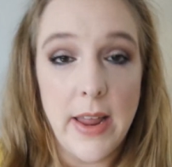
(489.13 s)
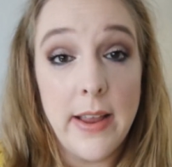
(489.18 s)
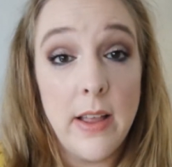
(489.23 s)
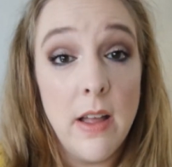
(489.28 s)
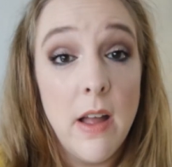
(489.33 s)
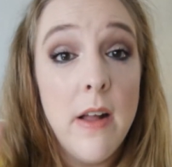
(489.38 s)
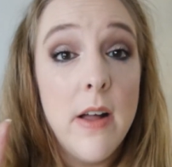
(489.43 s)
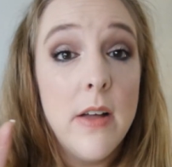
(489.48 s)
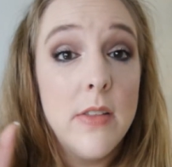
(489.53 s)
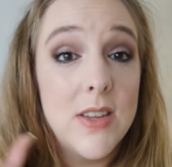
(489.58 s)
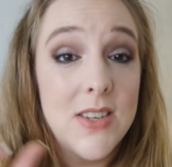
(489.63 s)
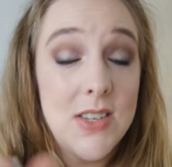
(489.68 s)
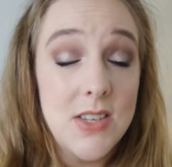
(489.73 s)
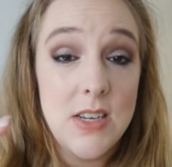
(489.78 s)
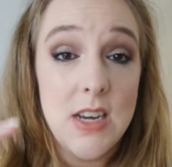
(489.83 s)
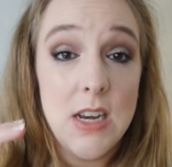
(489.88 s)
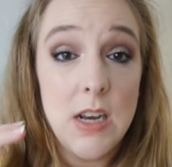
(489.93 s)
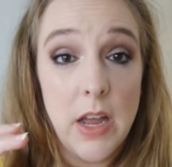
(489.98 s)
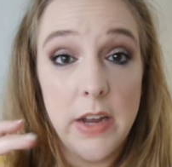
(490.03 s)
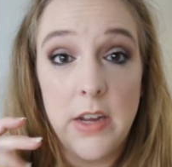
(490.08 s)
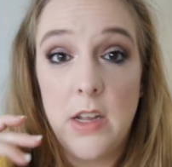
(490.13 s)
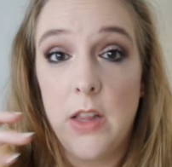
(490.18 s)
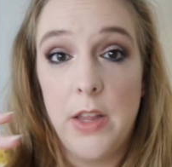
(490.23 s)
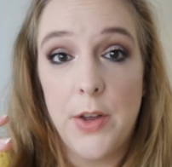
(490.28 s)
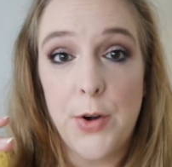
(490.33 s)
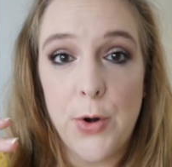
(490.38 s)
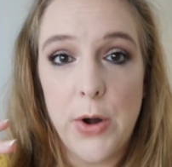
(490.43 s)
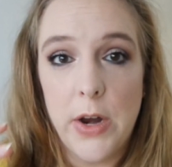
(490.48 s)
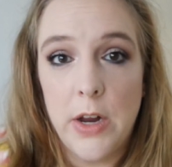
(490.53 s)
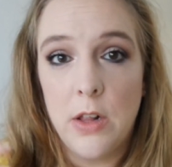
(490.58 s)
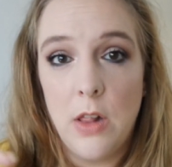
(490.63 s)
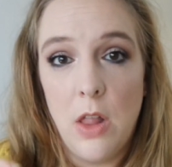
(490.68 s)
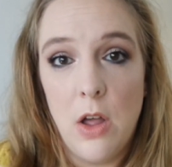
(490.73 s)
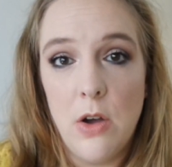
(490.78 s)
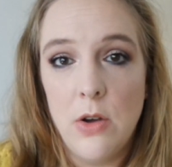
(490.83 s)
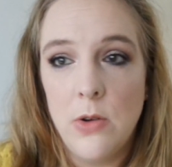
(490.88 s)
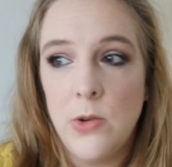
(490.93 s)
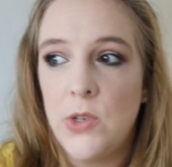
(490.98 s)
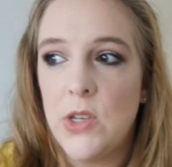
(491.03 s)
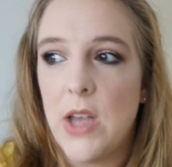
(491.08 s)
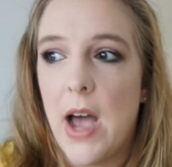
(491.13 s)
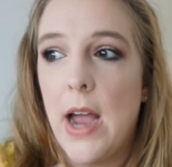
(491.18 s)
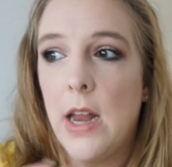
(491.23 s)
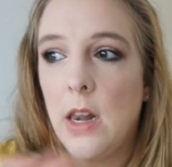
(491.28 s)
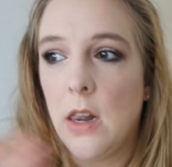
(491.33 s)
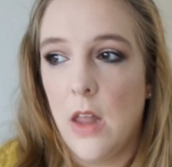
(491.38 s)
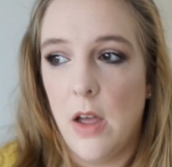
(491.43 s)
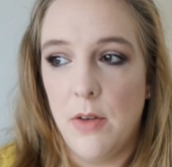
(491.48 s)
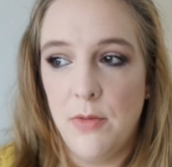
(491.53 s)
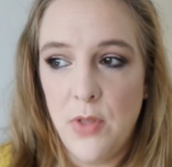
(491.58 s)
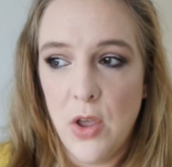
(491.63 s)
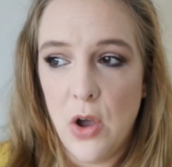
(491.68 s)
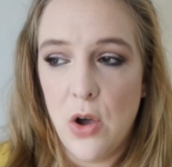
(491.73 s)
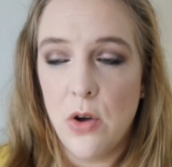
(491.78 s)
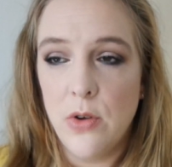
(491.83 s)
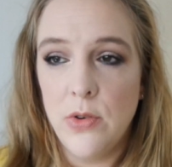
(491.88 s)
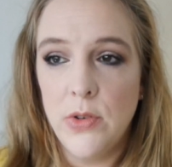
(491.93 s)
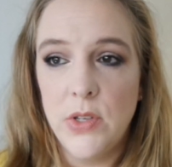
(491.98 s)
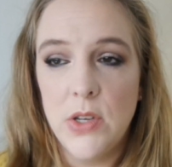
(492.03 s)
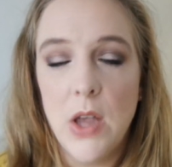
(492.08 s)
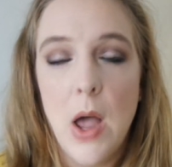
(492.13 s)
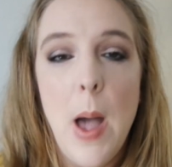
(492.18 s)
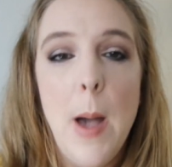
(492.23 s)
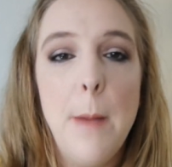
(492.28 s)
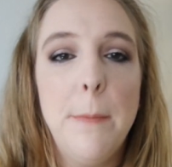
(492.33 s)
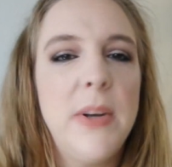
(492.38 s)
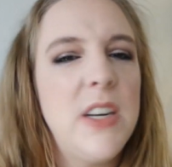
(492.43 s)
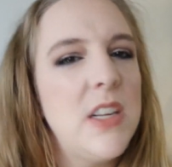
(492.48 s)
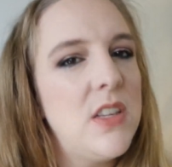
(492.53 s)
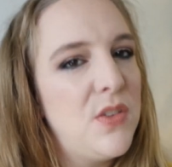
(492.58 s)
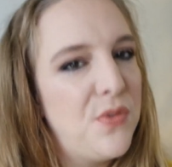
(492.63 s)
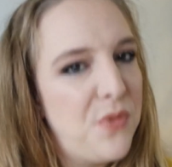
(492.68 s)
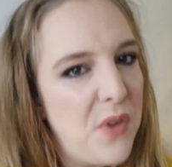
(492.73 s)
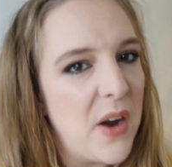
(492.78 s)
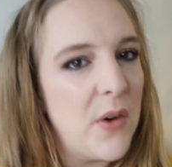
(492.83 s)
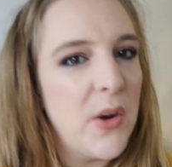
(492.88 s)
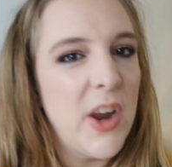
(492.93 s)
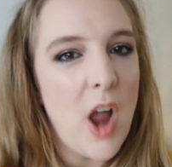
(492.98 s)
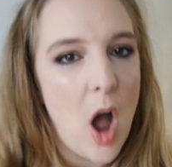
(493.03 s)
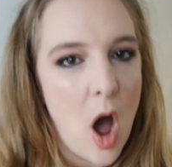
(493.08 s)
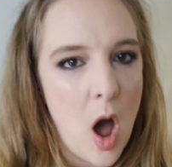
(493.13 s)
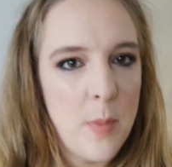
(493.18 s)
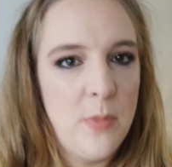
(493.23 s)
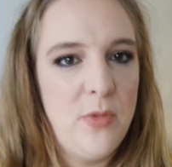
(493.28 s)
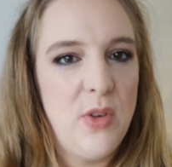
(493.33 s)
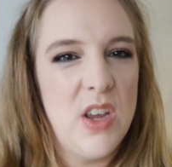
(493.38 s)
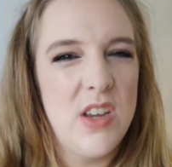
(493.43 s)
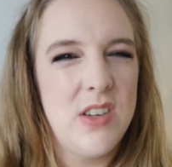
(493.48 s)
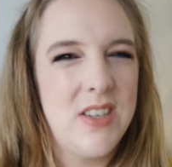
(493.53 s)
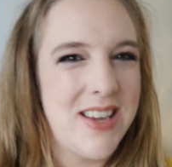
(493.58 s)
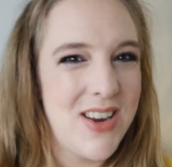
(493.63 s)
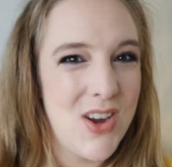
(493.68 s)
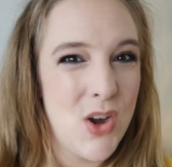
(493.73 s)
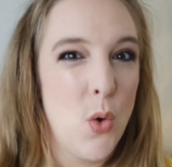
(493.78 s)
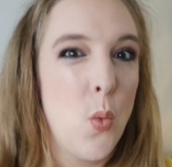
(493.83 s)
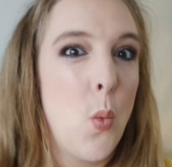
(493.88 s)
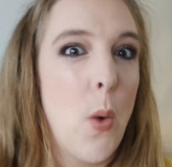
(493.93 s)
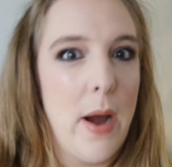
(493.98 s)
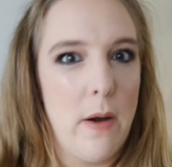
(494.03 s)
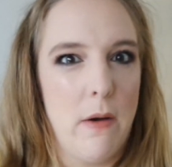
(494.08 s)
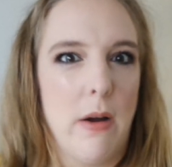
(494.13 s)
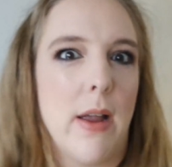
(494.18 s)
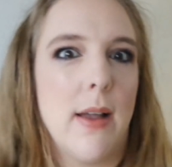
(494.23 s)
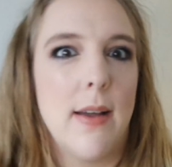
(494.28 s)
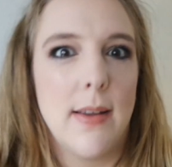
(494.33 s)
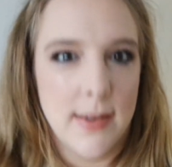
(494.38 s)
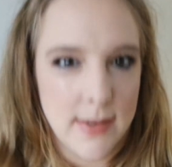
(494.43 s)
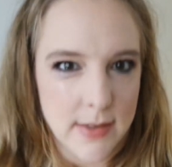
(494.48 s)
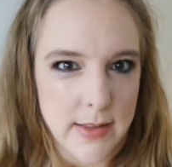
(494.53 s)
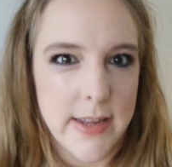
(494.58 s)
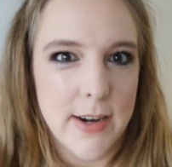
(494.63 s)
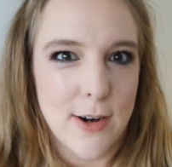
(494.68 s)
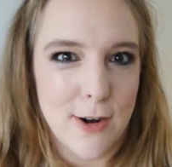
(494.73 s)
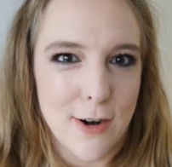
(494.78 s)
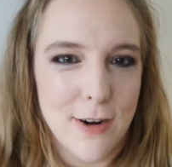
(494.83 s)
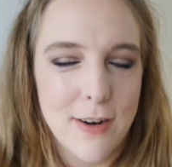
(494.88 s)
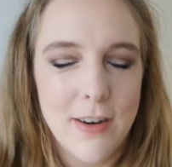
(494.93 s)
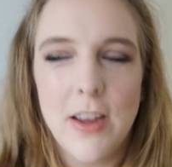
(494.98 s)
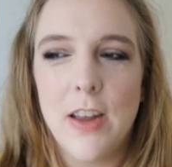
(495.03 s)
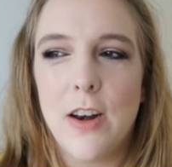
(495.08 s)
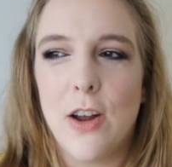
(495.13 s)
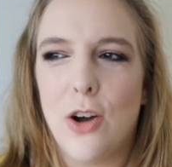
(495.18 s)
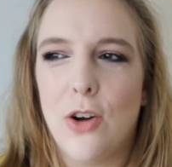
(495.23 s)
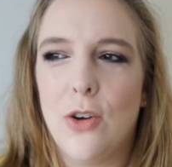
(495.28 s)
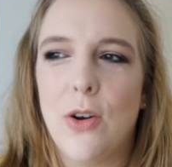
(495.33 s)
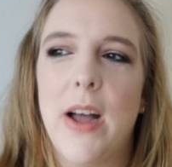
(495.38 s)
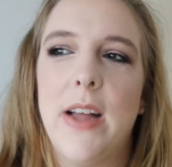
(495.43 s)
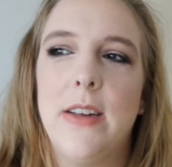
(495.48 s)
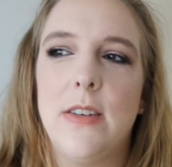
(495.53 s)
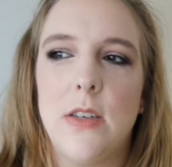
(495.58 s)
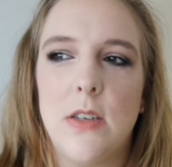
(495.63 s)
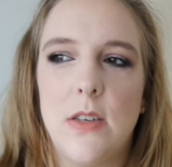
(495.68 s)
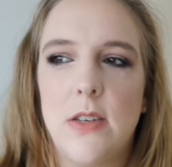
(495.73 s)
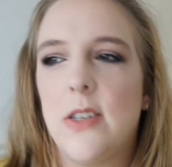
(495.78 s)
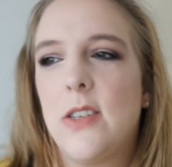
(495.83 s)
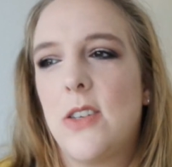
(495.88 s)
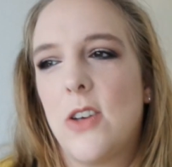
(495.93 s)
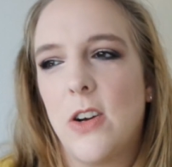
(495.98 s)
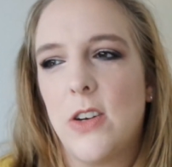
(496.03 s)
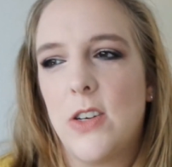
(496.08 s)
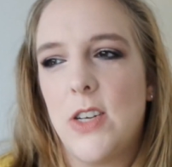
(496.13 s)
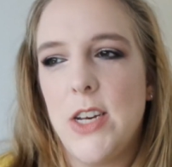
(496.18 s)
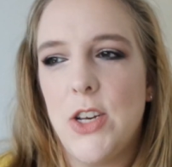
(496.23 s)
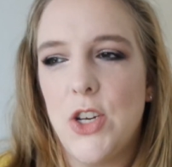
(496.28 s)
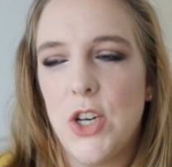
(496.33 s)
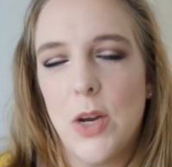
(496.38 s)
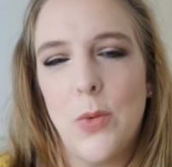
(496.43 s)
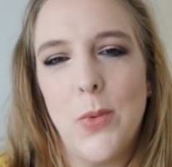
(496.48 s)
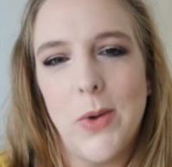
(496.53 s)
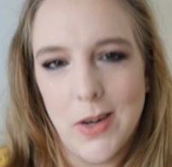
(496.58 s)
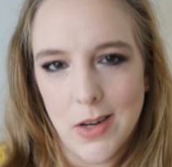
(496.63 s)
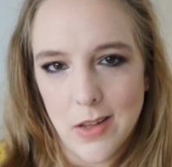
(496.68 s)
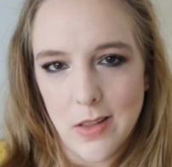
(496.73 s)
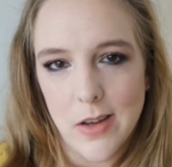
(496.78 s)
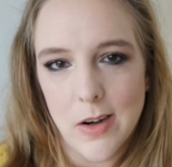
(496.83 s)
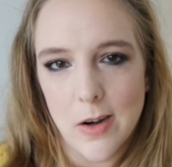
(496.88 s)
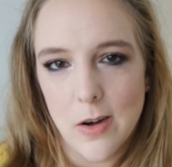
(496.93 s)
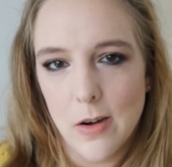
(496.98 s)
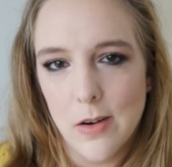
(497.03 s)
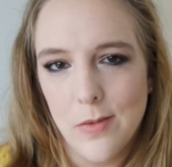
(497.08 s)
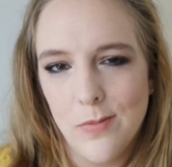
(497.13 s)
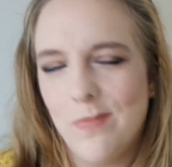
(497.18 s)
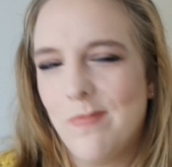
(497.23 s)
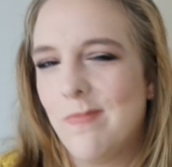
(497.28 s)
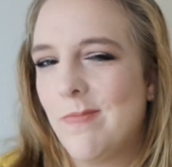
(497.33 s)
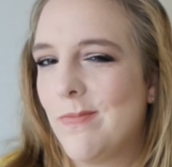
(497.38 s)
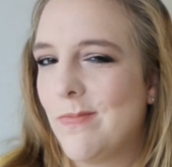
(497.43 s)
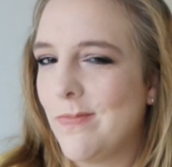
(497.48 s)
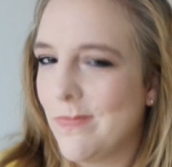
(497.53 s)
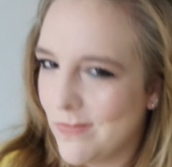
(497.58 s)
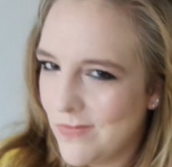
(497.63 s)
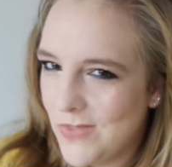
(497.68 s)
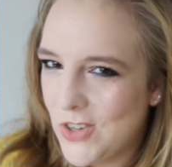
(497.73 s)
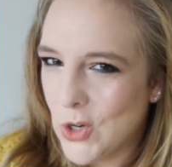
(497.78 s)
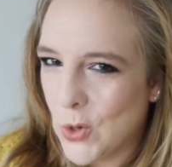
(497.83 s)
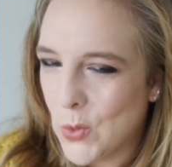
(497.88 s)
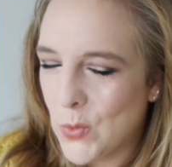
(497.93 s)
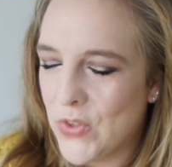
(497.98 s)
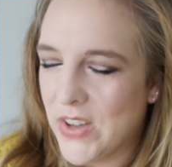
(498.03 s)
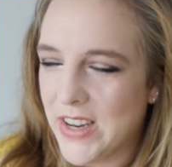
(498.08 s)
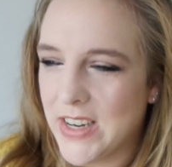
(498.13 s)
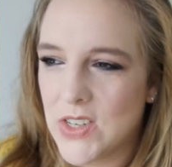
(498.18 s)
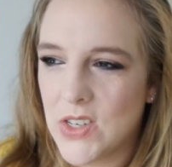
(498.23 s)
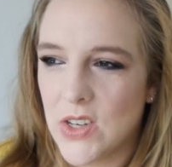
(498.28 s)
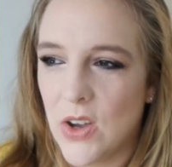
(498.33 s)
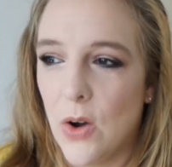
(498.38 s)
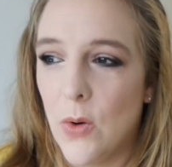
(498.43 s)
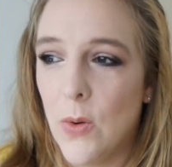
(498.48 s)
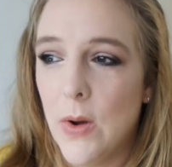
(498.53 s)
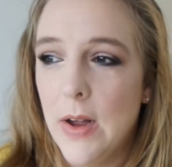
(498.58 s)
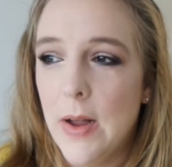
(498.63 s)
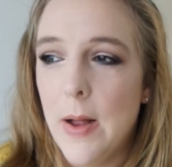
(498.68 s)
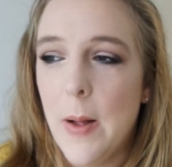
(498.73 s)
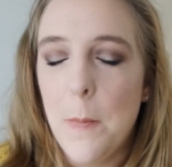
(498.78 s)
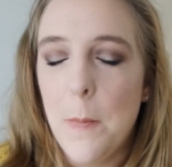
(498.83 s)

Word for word: Like the Stila Glitter and Glows, I love those, but it's very obvious that you're wearing a glitter, you know? And to start teaching with a glitter, don't think so.